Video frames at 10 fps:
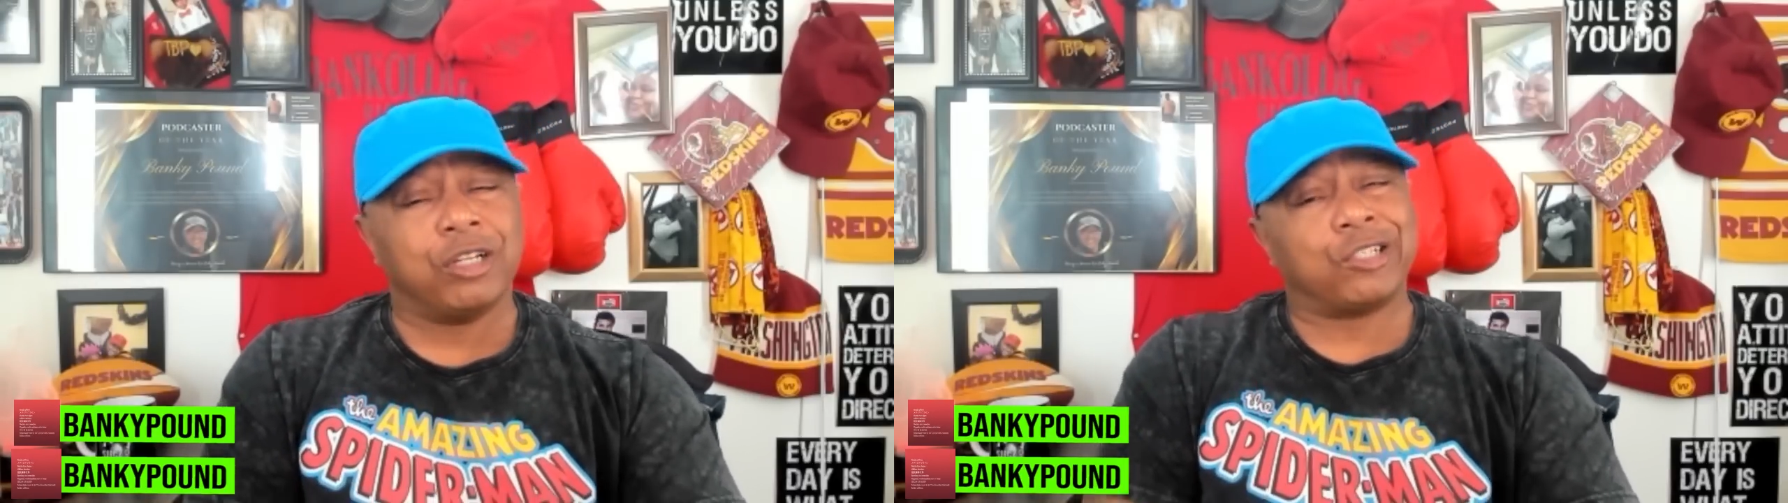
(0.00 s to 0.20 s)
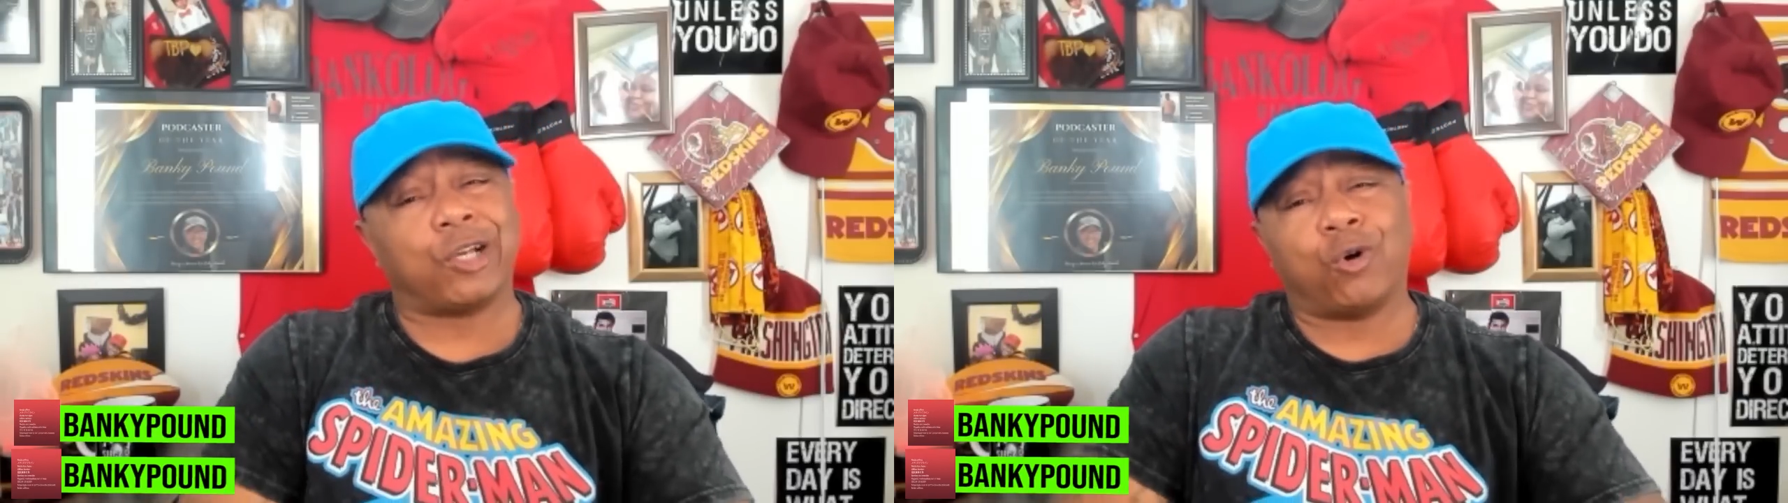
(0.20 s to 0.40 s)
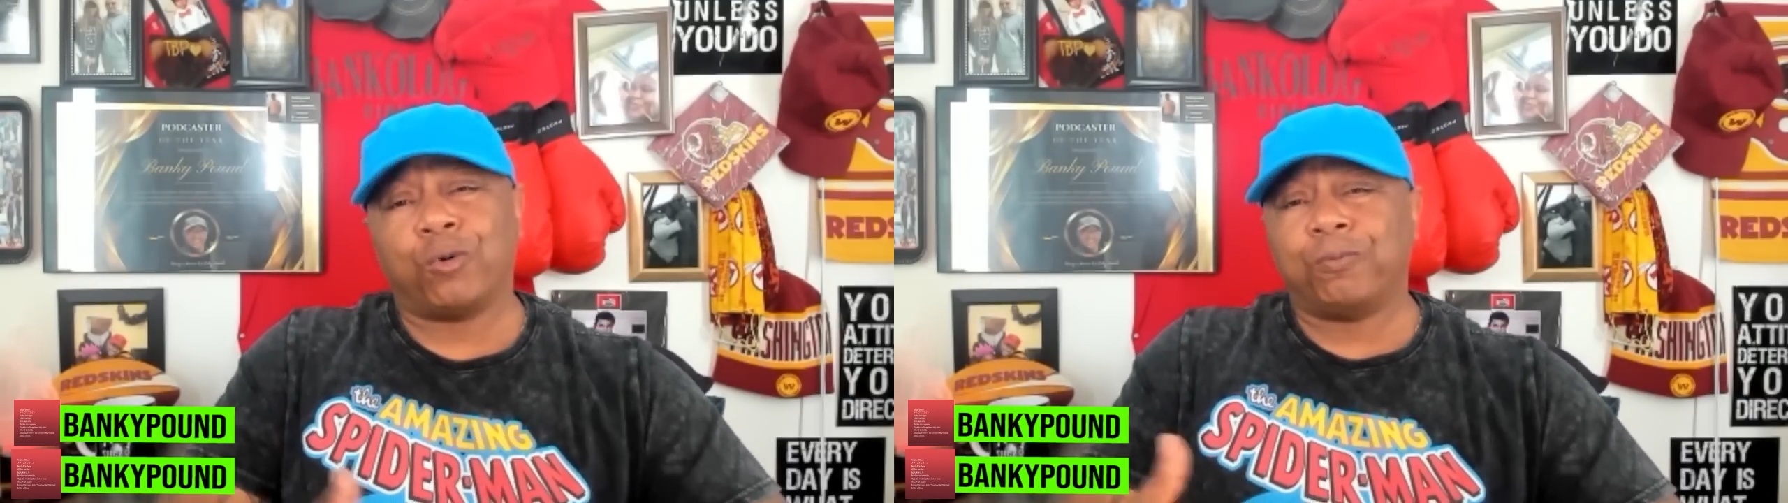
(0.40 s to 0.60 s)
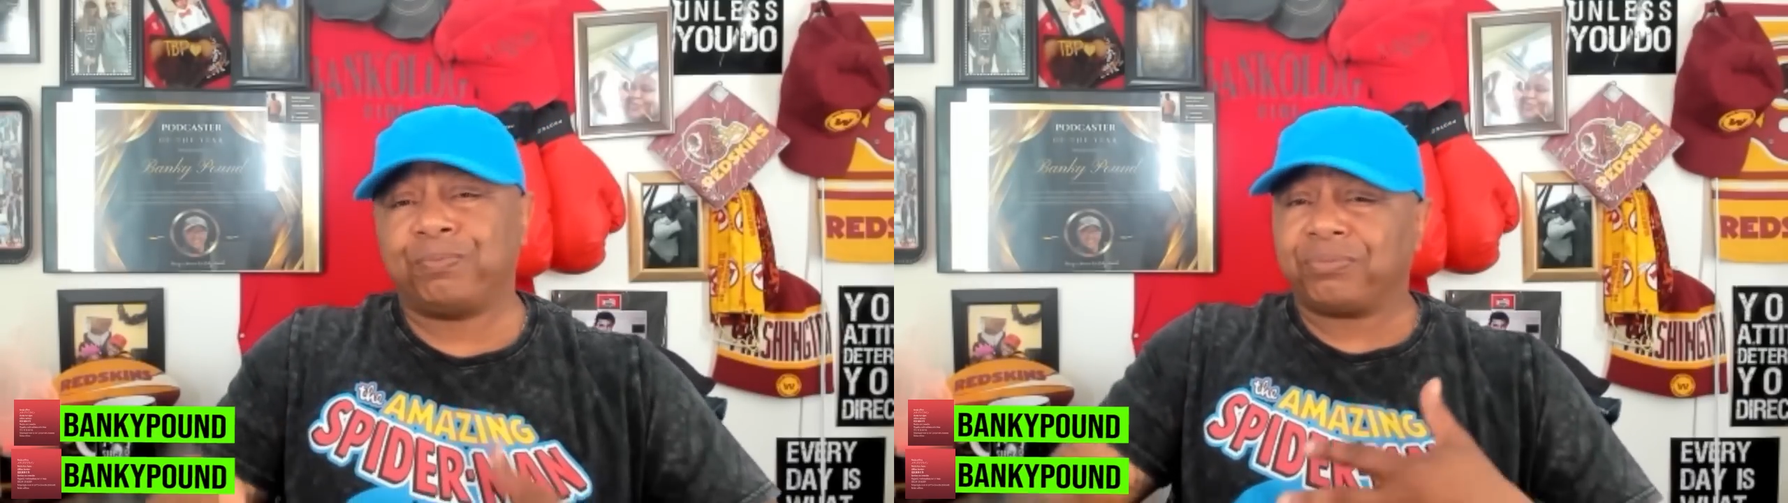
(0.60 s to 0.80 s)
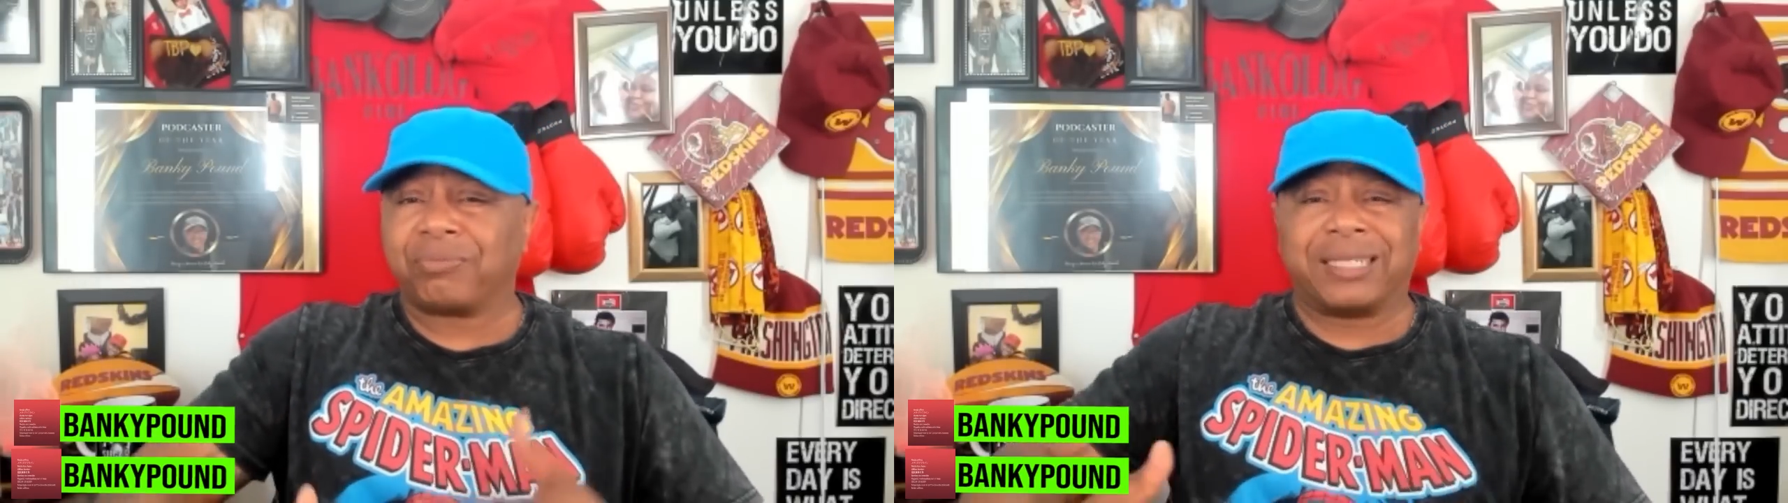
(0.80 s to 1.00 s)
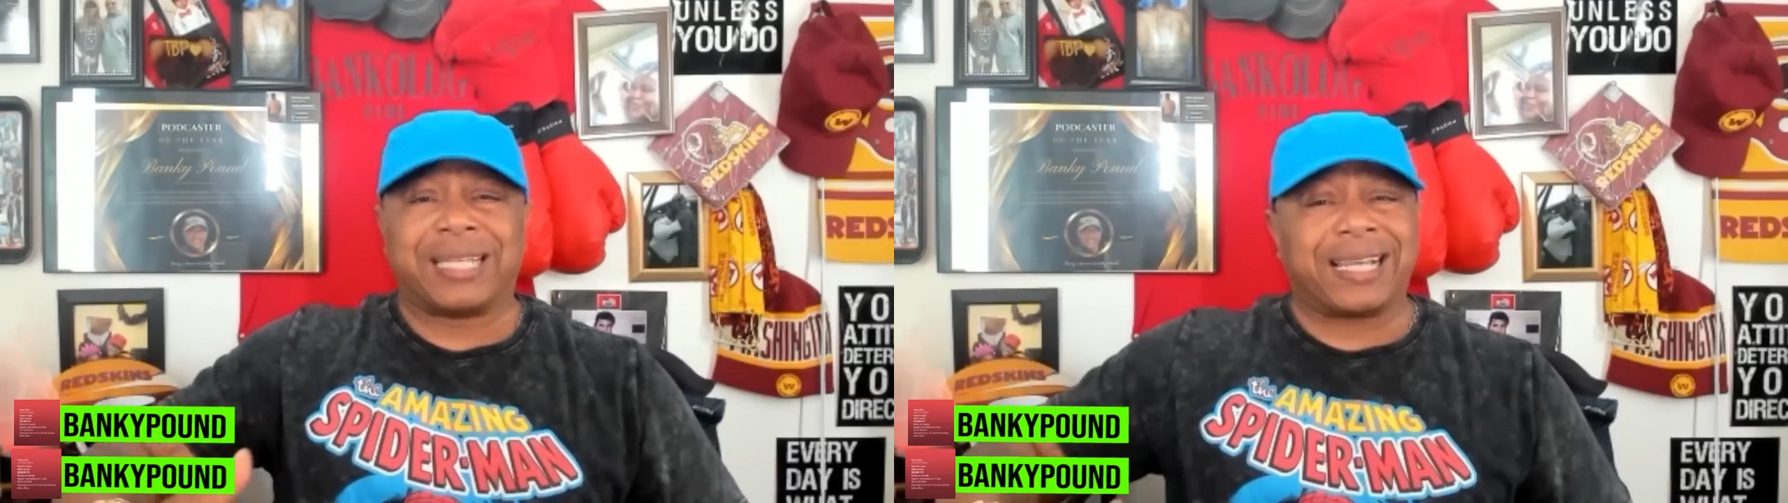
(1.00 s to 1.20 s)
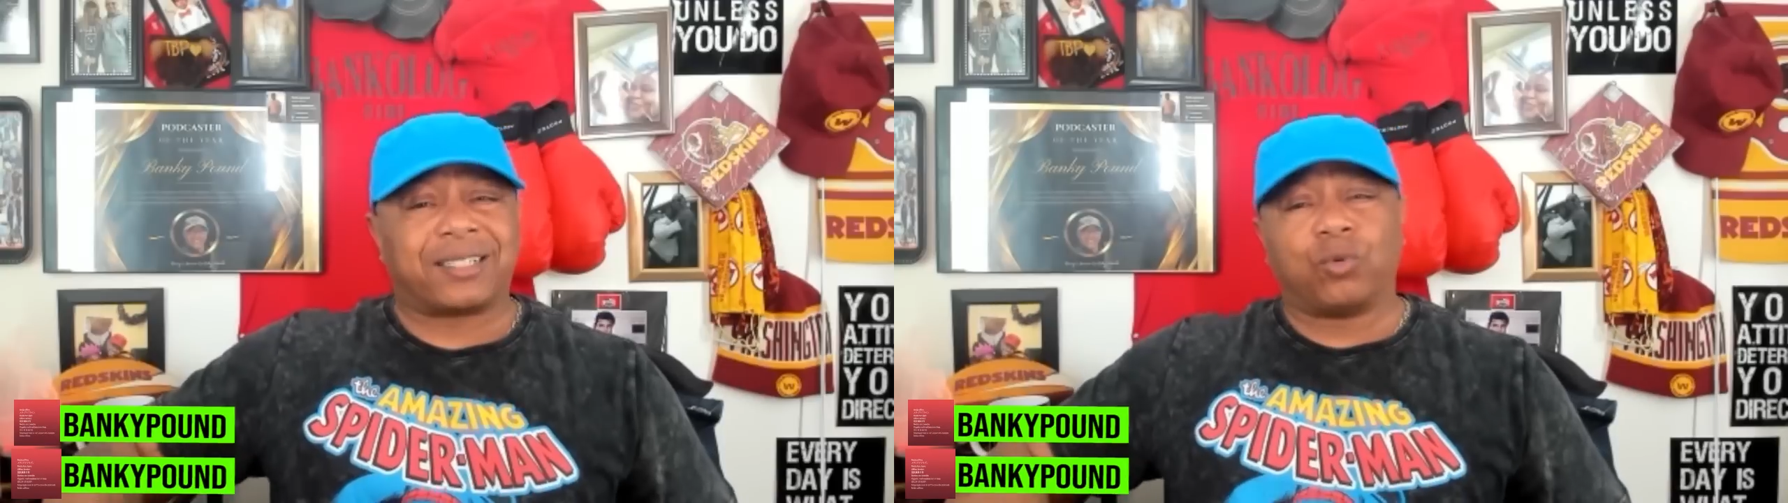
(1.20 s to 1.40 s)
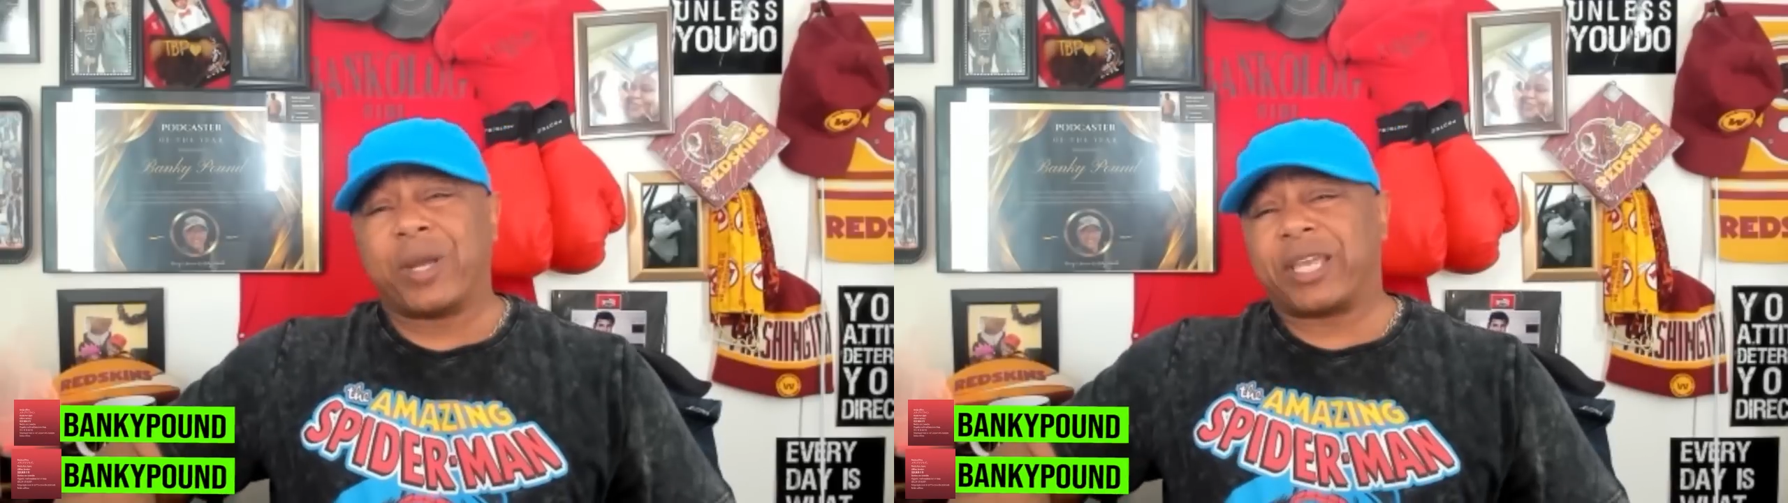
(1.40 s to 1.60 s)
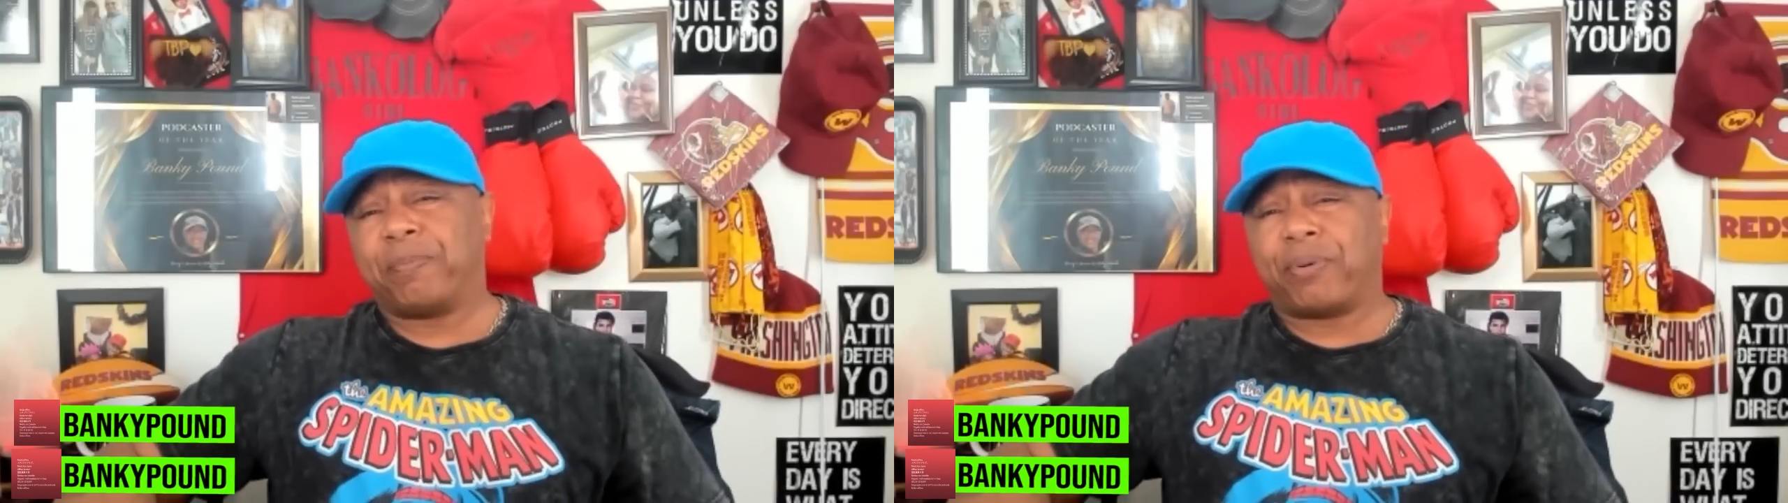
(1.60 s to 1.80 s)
So that's the wicked